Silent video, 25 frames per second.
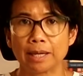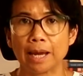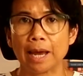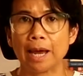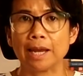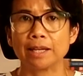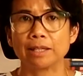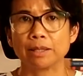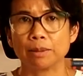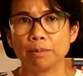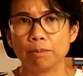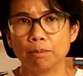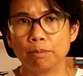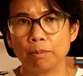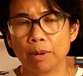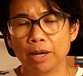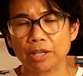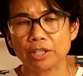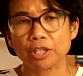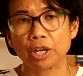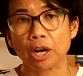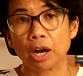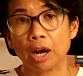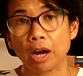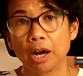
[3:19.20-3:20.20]
at a
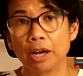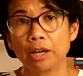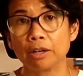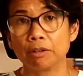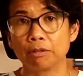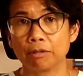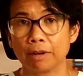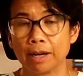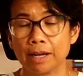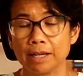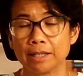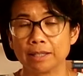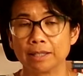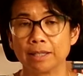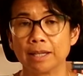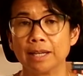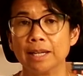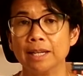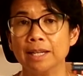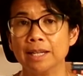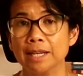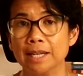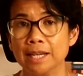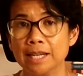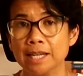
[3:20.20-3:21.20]
much higher rate
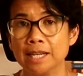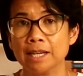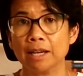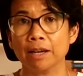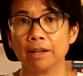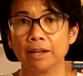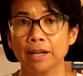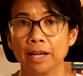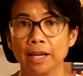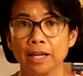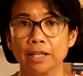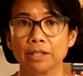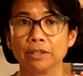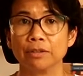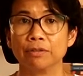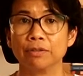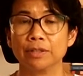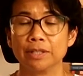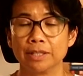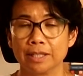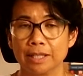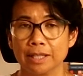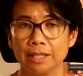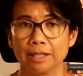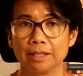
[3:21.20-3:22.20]
in ER-negative
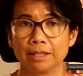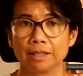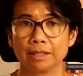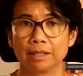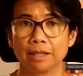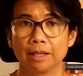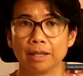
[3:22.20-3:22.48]
disease.